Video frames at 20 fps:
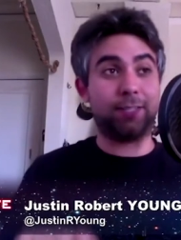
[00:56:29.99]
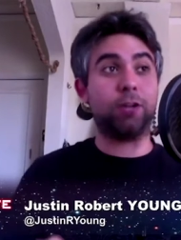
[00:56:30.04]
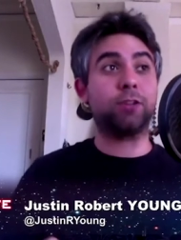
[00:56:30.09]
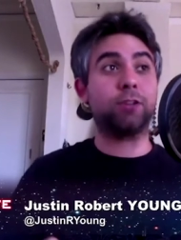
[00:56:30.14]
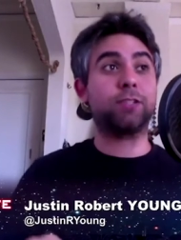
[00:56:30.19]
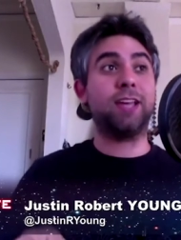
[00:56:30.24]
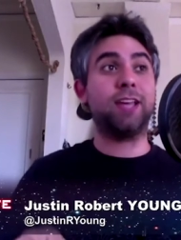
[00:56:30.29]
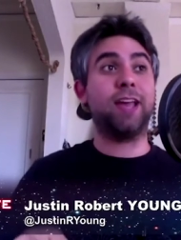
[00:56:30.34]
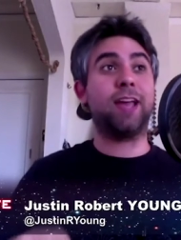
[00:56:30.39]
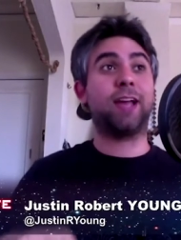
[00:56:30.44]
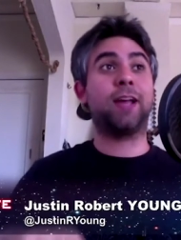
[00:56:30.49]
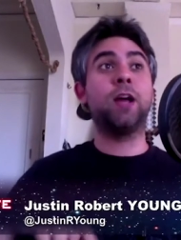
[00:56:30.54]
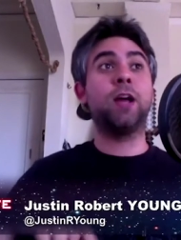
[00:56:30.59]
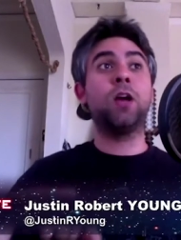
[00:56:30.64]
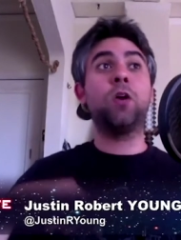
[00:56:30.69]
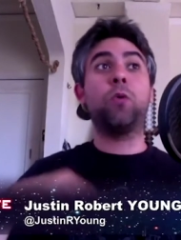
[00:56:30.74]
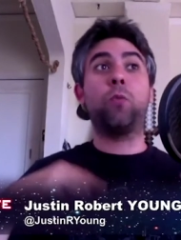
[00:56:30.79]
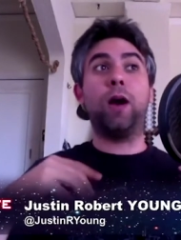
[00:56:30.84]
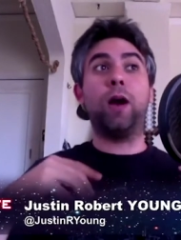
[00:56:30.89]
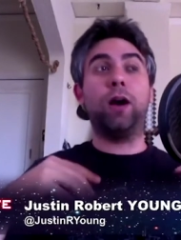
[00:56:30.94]
They're saying,
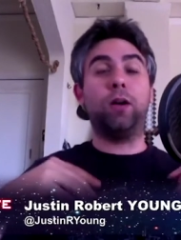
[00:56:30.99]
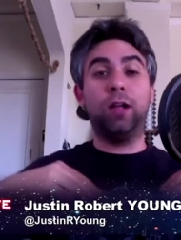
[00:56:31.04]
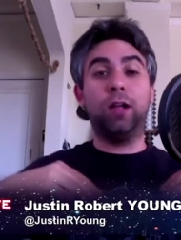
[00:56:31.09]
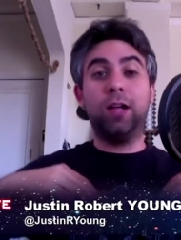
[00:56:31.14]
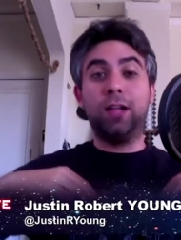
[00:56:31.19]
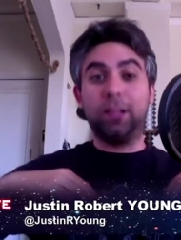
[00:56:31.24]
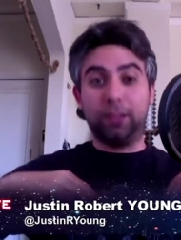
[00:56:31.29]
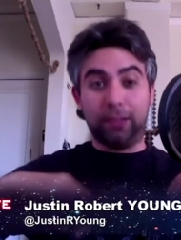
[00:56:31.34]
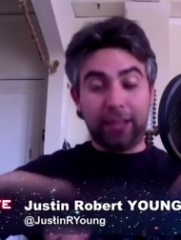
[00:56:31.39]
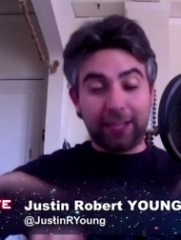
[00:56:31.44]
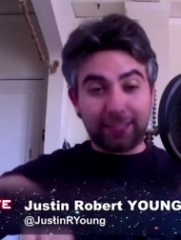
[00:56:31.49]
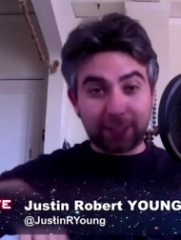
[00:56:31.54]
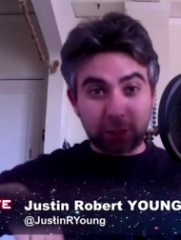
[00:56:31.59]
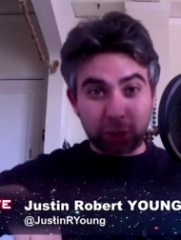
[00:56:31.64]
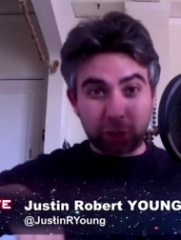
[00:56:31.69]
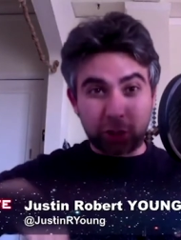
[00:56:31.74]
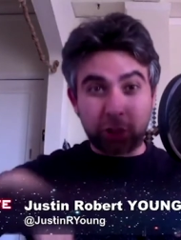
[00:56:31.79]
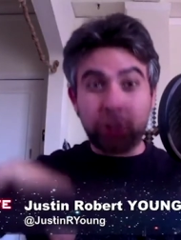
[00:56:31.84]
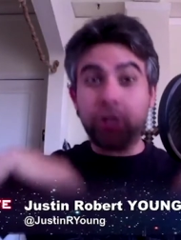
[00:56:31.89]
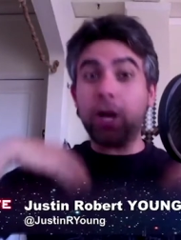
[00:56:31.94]
well, let's
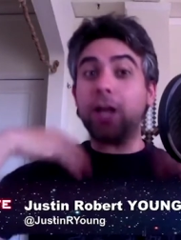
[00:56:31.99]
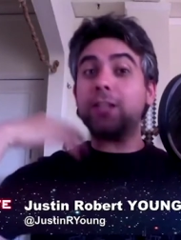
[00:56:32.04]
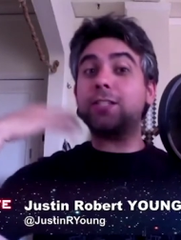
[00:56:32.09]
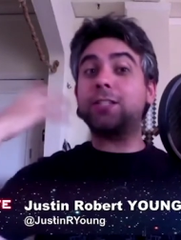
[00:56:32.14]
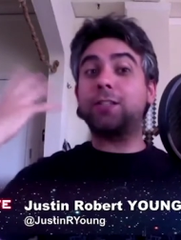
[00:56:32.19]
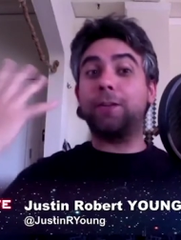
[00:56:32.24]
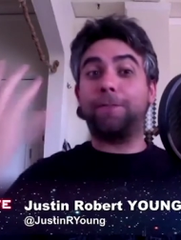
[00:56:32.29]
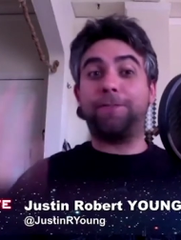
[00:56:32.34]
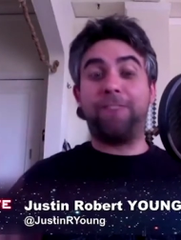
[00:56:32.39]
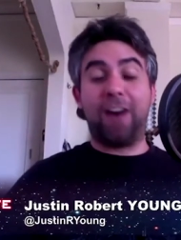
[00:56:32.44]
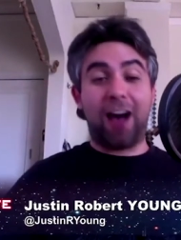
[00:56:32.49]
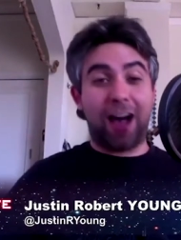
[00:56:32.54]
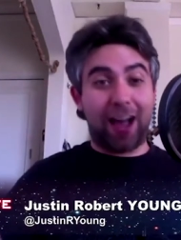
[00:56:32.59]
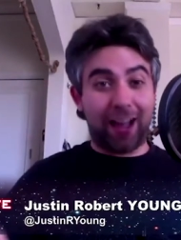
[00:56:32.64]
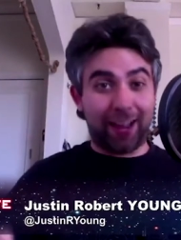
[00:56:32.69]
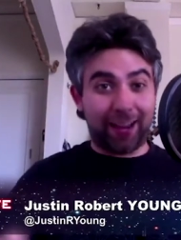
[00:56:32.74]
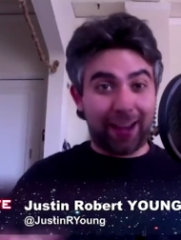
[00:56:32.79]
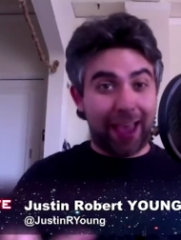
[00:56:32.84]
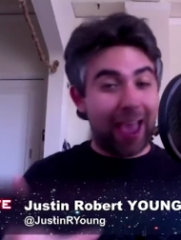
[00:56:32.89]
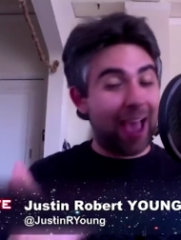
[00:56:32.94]

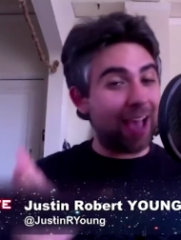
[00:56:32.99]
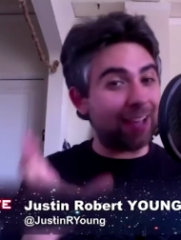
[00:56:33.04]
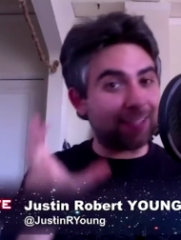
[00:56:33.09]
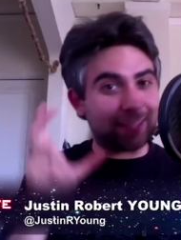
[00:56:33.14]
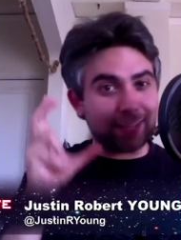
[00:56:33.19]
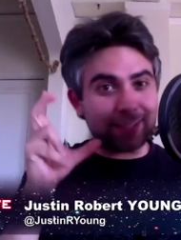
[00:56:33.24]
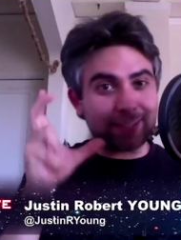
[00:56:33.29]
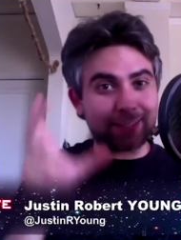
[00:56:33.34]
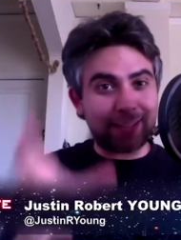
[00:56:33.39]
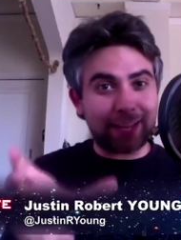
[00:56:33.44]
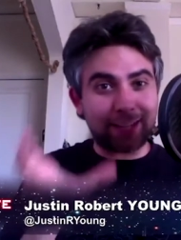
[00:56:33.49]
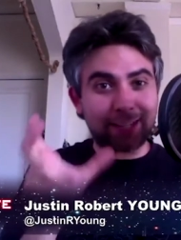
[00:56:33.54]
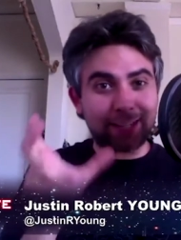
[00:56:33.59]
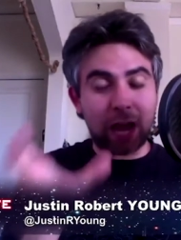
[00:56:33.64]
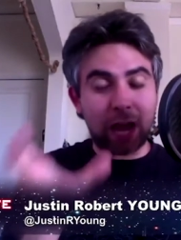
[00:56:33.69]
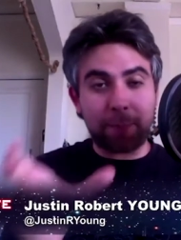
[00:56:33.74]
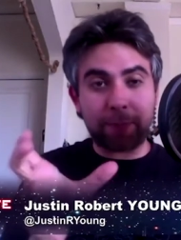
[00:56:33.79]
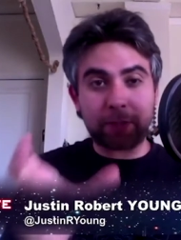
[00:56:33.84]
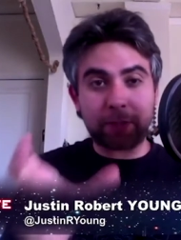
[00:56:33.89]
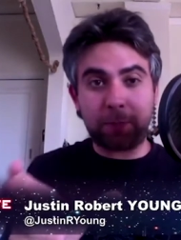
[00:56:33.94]
justify as a set
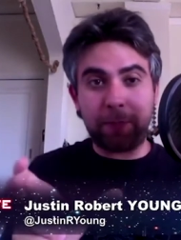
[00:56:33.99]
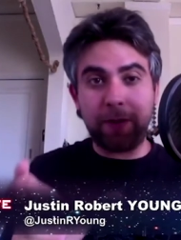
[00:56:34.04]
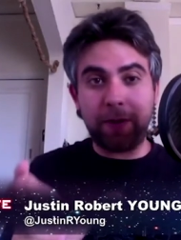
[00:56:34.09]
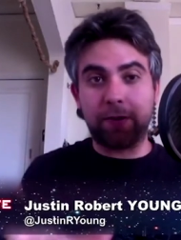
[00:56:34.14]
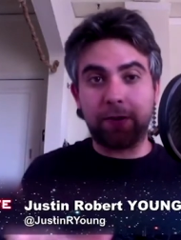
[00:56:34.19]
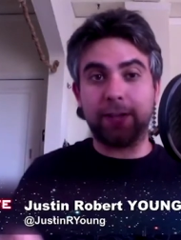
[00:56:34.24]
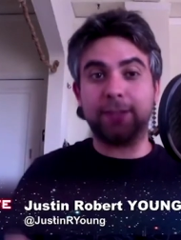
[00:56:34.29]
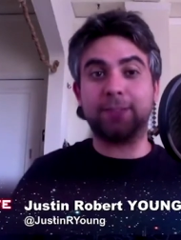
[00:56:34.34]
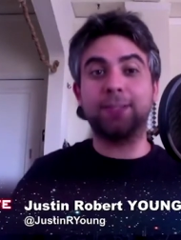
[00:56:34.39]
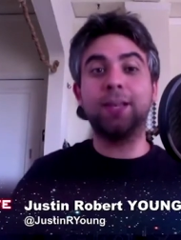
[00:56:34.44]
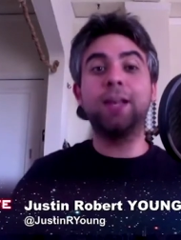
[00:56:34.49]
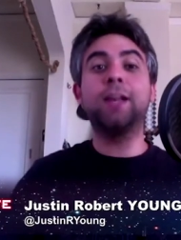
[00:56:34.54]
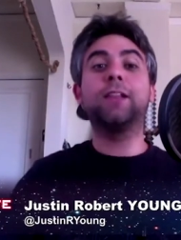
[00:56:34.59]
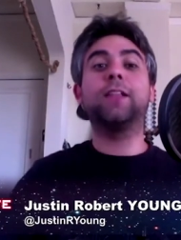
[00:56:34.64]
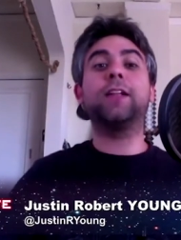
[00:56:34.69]
top experience,